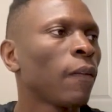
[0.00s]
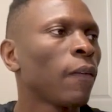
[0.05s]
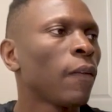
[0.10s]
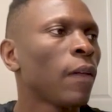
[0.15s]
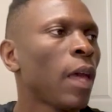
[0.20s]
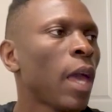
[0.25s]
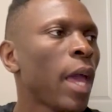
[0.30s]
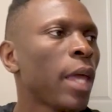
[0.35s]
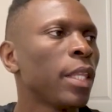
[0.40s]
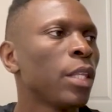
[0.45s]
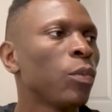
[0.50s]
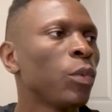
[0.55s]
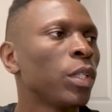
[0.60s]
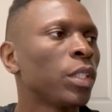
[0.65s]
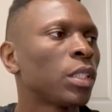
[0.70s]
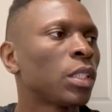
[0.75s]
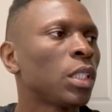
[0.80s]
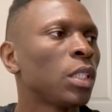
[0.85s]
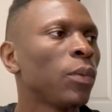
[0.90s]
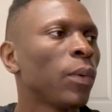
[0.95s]
and we
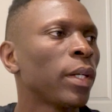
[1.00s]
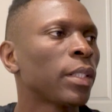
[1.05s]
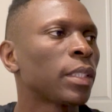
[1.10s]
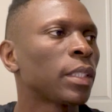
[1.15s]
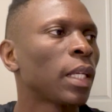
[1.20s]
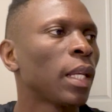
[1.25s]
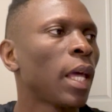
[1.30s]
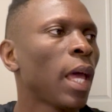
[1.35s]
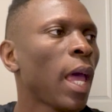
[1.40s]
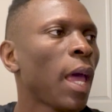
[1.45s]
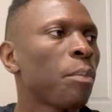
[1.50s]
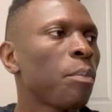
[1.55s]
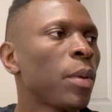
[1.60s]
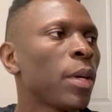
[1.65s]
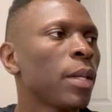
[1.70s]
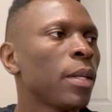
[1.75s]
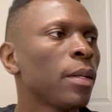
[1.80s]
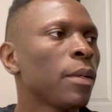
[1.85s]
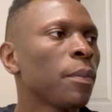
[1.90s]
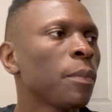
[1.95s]
see what's gonna
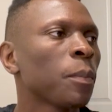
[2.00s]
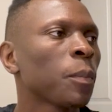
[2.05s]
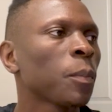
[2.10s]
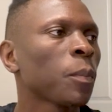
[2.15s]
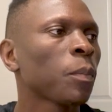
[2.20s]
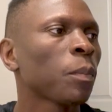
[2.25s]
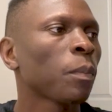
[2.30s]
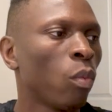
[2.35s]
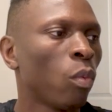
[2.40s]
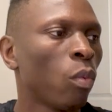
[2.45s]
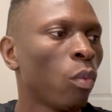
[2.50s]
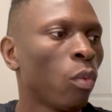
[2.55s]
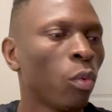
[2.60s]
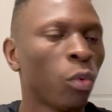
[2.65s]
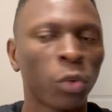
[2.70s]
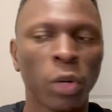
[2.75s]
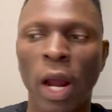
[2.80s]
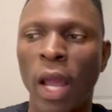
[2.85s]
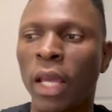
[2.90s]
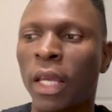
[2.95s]
happen.
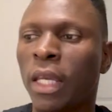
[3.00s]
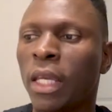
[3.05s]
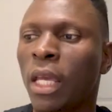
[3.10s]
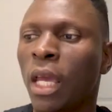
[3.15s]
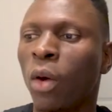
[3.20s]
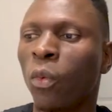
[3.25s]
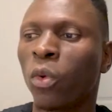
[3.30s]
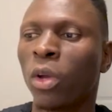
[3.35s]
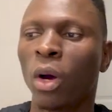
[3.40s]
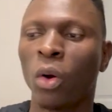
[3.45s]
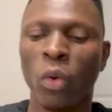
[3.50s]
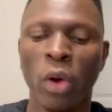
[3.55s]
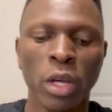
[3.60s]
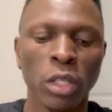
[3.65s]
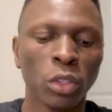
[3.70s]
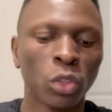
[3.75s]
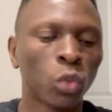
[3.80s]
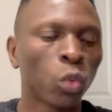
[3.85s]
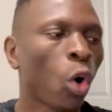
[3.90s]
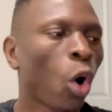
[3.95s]
Right here, we are
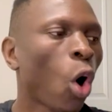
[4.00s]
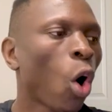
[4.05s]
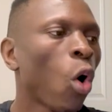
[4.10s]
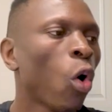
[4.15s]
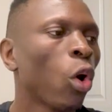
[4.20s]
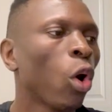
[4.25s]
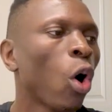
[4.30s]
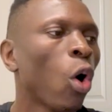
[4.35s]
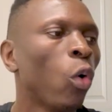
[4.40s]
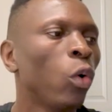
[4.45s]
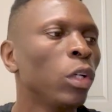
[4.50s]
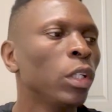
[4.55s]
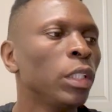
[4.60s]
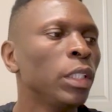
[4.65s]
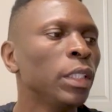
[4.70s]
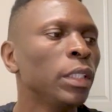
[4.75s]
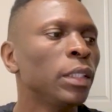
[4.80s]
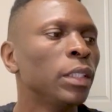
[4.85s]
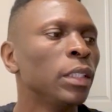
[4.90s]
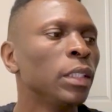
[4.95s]
going to call
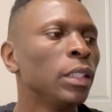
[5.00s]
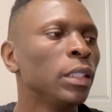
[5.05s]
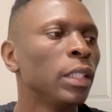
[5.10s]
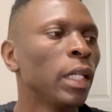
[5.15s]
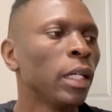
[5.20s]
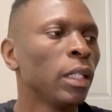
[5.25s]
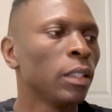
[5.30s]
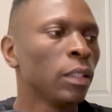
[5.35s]
only the